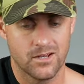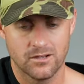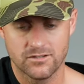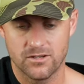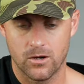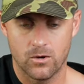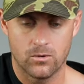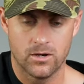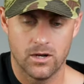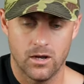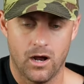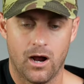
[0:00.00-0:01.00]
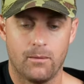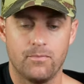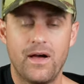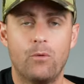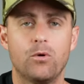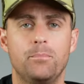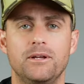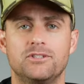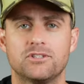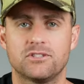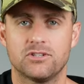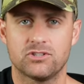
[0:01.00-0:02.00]
So that would be
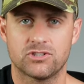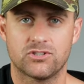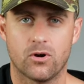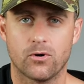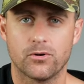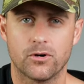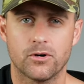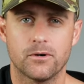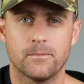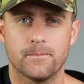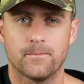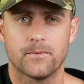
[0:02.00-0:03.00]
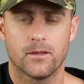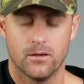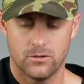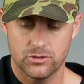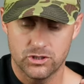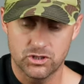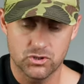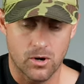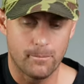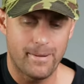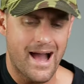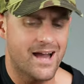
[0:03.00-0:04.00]
just a starter
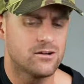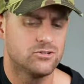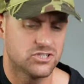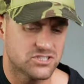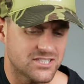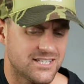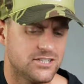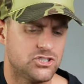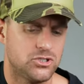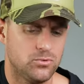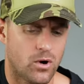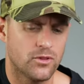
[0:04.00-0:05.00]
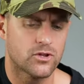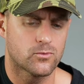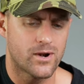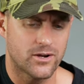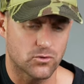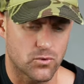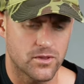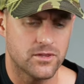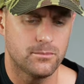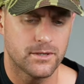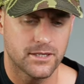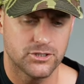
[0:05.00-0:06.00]
strum pattern just to get you on the right
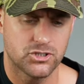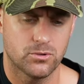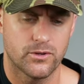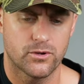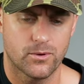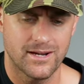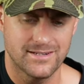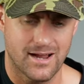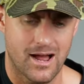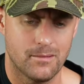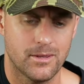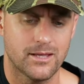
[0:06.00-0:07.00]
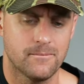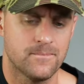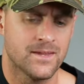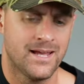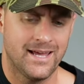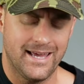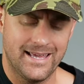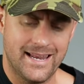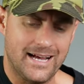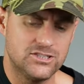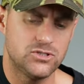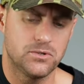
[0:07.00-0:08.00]
rhythm and get you on the right timing. And
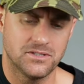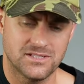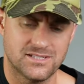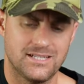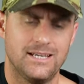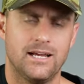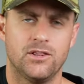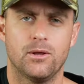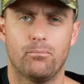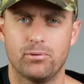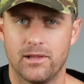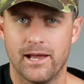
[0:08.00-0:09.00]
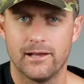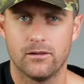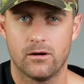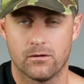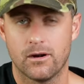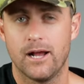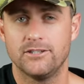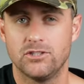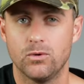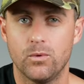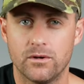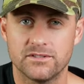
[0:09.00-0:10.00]
as you can see in the play along, or as
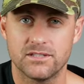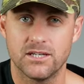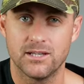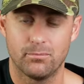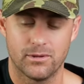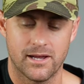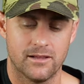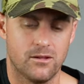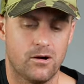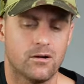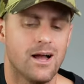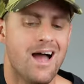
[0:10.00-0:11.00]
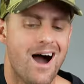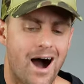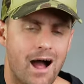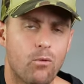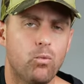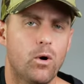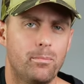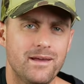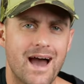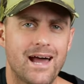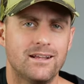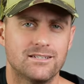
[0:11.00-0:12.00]
you will see in the play along, I will
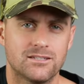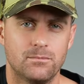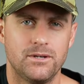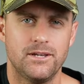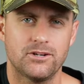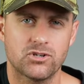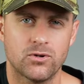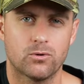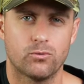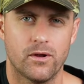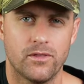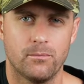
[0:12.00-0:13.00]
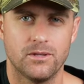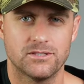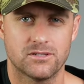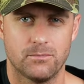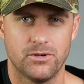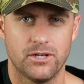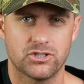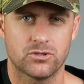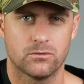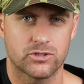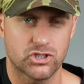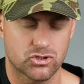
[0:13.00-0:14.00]
be adding some additional rhythm and some
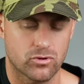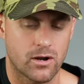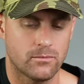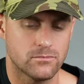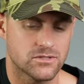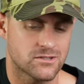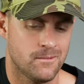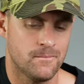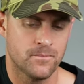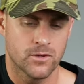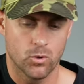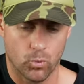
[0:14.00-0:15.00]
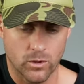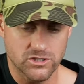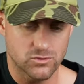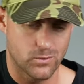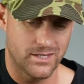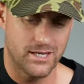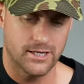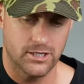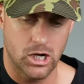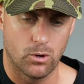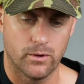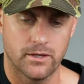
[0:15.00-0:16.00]
additional strums once we get
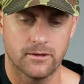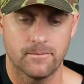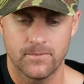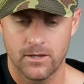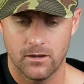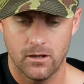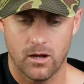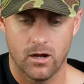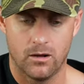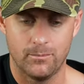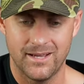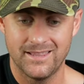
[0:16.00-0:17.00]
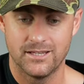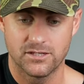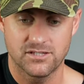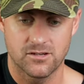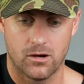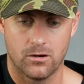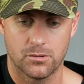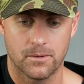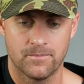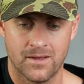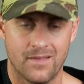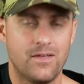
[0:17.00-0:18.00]
going in the
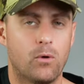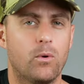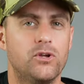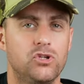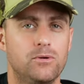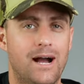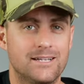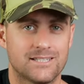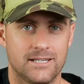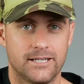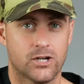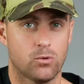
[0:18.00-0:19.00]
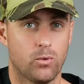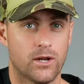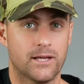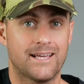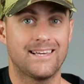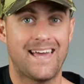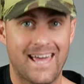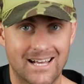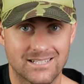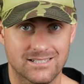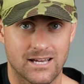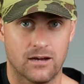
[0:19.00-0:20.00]
song. That way you guys can hear what it
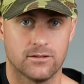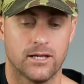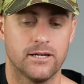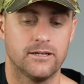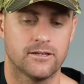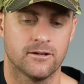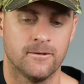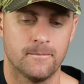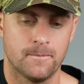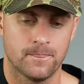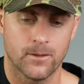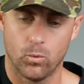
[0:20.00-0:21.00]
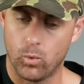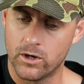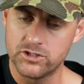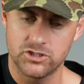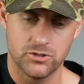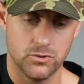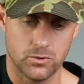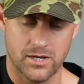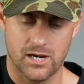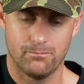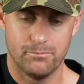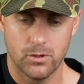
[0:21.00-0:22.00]
can sound like once you
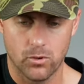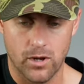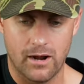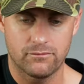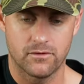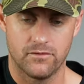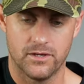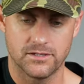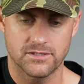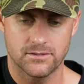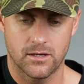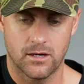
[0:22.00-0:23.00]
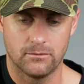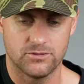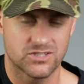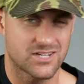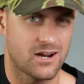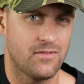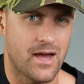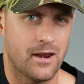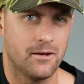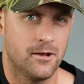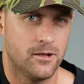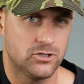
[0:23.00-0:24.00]
kind of build off of this, just kind of
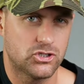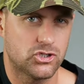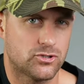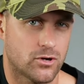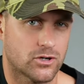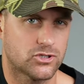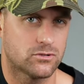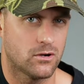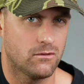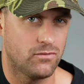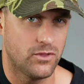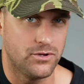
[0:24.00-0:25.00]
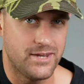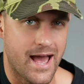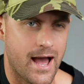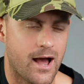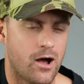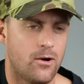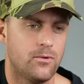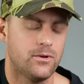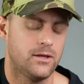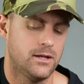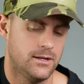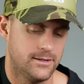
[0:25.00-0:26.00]
that structure of the
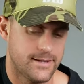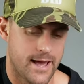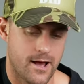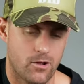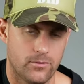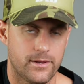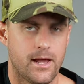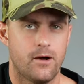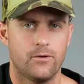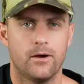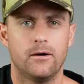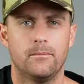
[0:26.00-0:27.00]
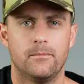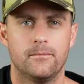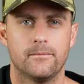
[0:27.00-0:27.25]
down, down, down, up.